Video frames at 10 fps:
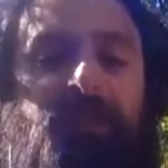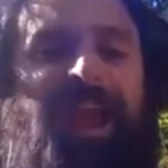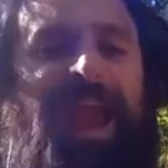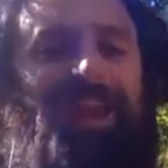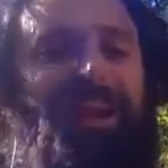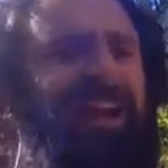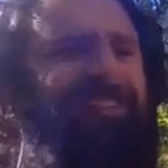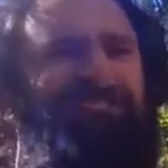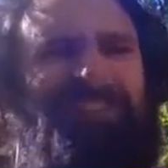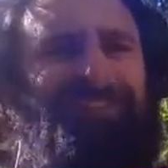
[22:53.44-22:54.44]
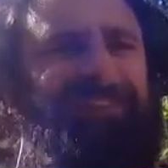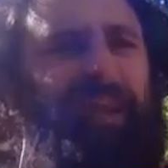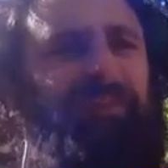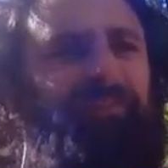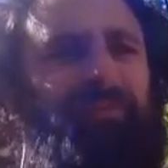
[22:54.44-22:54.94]
and it kind of fits
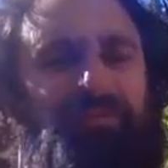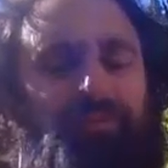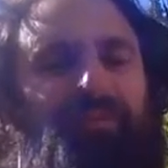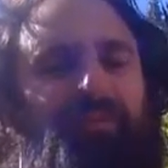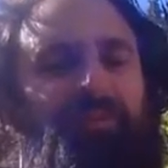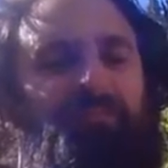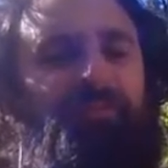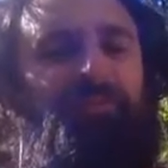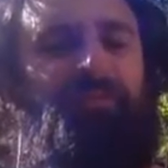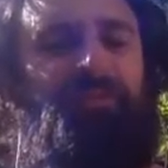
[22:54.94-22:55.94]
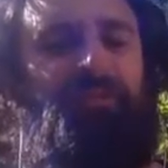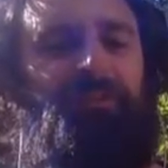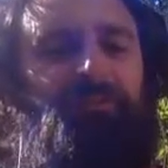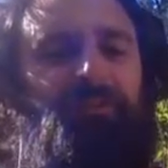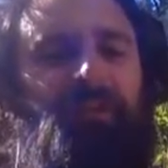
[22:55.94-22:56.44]
together with some of the klezmer tunes we
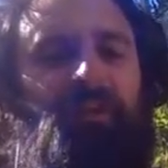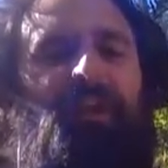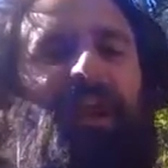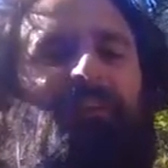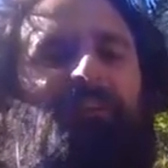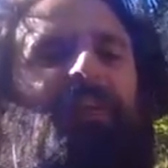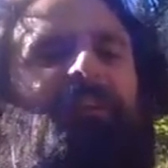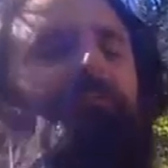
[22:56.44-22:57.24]
do. Mm-hmm. It ends up